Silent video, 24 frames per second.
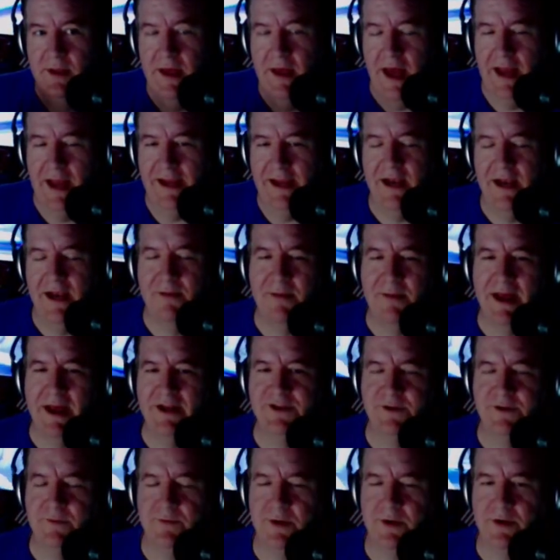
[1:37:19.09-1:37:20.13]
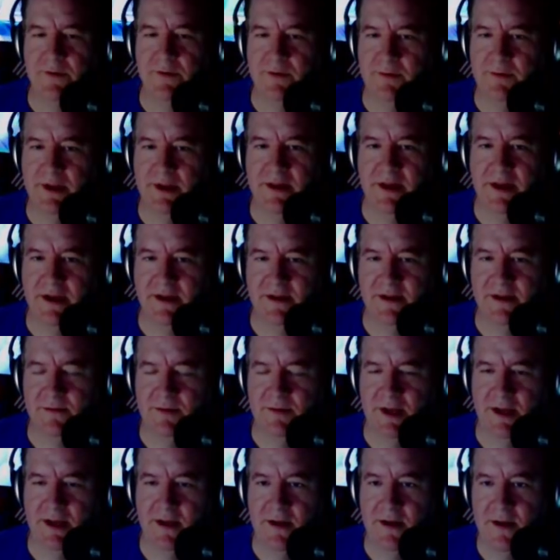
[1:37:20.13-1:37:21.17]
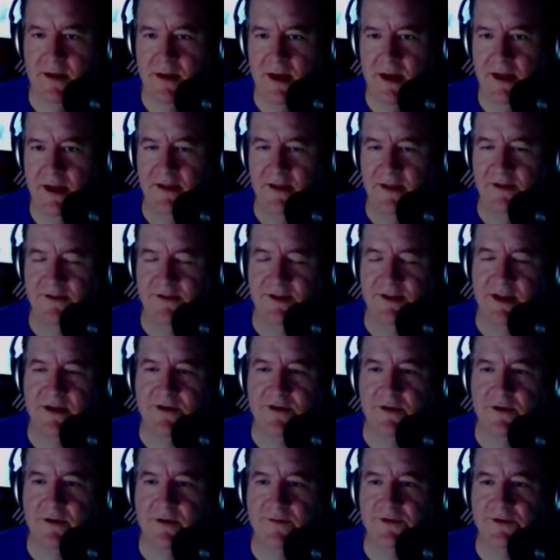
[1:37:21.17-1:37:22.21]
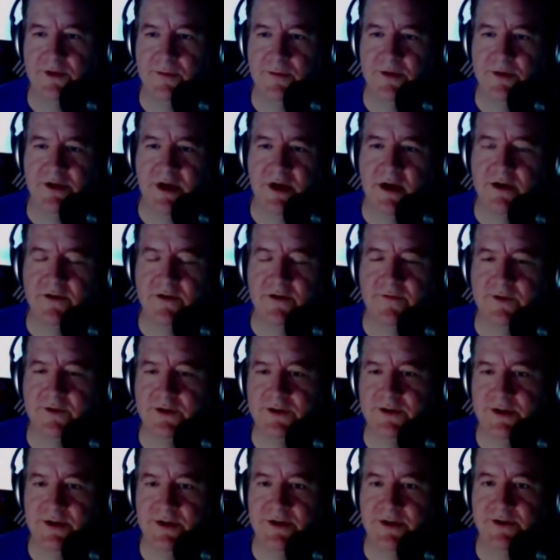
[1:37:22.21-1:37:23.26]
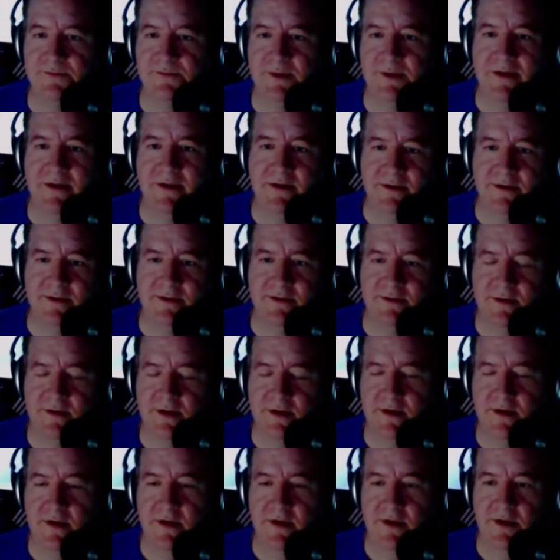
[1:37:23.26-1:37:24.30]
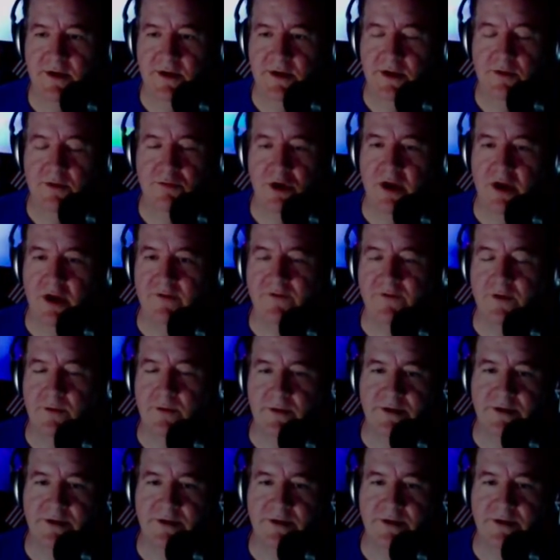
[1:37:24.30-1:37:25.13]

I can't imagine what it would be like to be at the center of so much controversy just because you brought forward